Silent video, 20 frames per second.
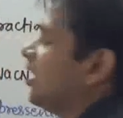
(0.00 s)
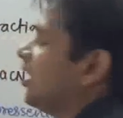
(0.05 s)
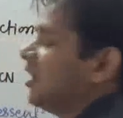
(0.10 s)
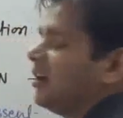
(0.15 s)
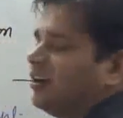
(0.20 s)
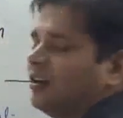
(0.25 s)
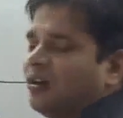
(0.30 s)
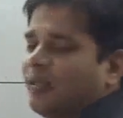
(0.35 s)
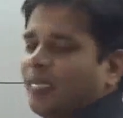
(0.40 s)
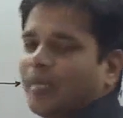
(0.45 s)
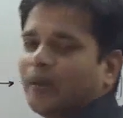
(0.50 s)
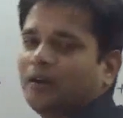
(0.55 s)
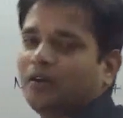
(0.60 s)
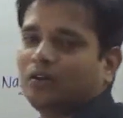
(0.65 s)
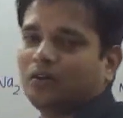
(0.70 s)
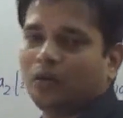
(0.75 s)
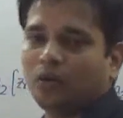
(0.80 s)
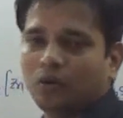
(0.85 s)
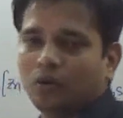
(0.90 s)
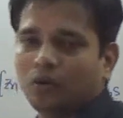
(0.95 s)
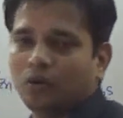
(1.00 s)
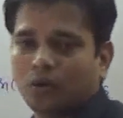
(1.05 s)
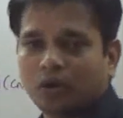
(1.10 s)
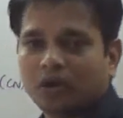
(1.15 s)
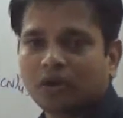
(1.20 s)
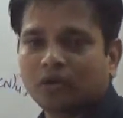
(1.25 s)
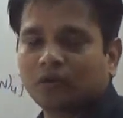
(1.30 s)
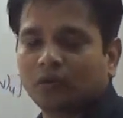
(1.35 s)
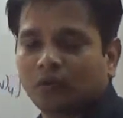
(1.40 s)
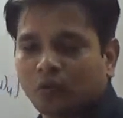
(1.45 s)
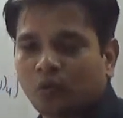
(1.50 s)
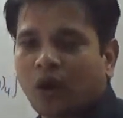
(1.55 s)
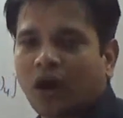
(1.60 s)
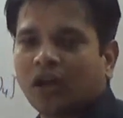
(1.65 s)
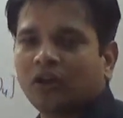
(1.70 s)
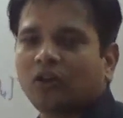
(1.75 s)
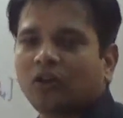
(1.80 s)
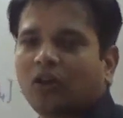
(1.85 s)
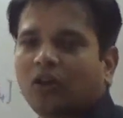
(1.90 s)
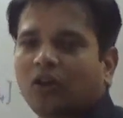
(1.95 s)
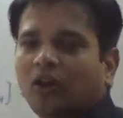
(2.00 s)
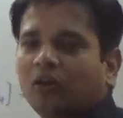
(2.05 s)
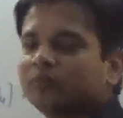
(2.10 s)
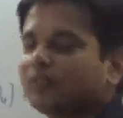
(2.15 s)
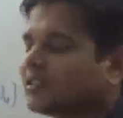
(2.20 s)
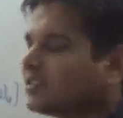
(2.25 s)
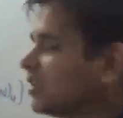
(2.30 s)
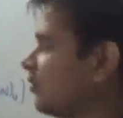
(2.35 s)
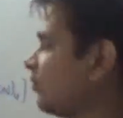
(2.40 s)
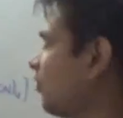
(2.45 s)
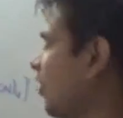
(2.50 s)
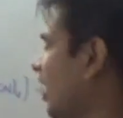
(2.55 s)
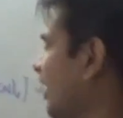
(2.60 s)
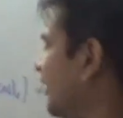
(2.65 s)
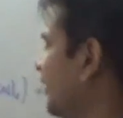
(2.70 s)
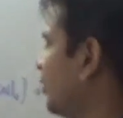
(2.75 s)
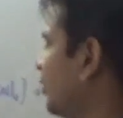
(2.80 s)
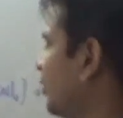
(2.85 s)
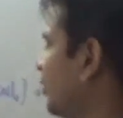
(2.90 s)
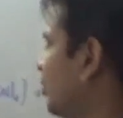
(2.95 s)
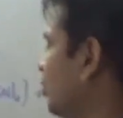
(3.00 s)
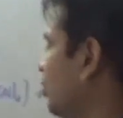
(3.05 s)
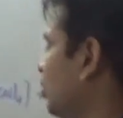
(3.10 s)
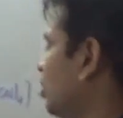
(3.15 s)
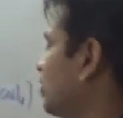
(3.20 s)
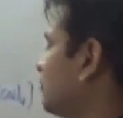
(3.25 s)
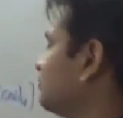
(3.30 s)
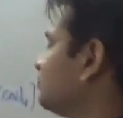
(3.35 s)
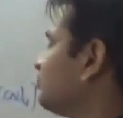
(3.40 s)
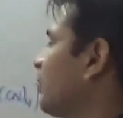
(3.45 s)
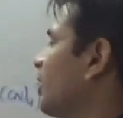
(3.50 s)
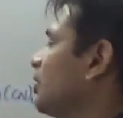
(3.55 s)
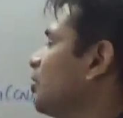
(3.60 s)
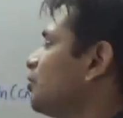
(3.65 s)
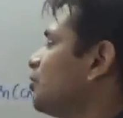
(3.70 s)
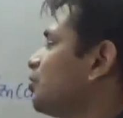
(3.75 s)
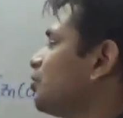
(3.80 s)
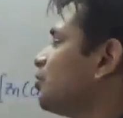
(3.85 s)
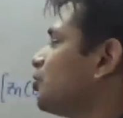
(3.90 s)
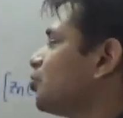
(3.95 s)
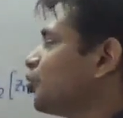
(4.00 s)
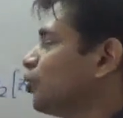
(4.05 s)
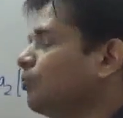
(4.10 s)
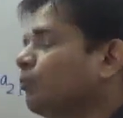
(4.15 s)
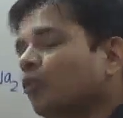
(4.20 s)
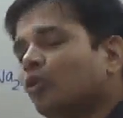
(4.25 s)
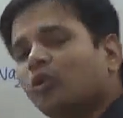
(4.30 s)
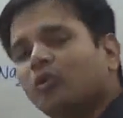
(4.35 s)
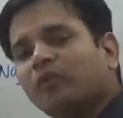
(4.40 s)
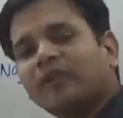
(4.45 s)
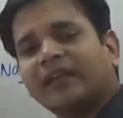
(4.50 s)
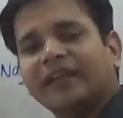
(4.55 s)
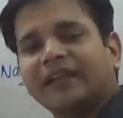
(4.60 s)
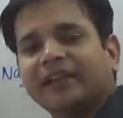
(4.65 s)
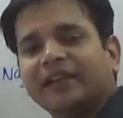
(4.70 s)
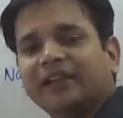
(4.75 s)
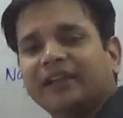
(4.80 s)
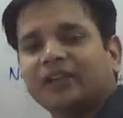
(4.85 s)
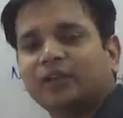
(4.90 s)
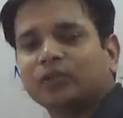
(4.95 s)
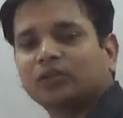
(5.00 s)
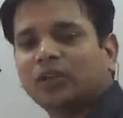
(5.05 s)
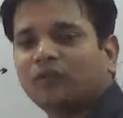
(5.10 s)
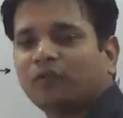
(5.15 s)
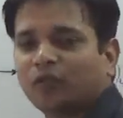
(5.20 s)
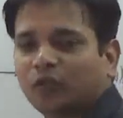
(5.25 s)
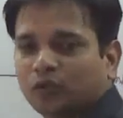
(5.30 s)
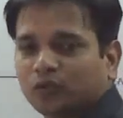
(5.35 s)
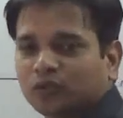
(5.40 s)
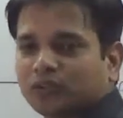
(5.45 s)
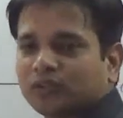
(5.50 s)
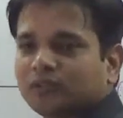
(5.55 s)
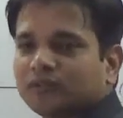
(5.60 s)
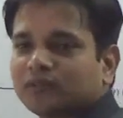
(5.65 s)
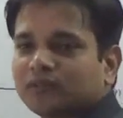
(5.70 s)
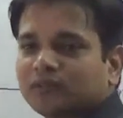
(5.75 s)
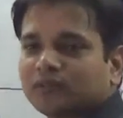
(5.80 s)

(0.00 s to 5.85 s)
the sulfide ore to move into the fluid.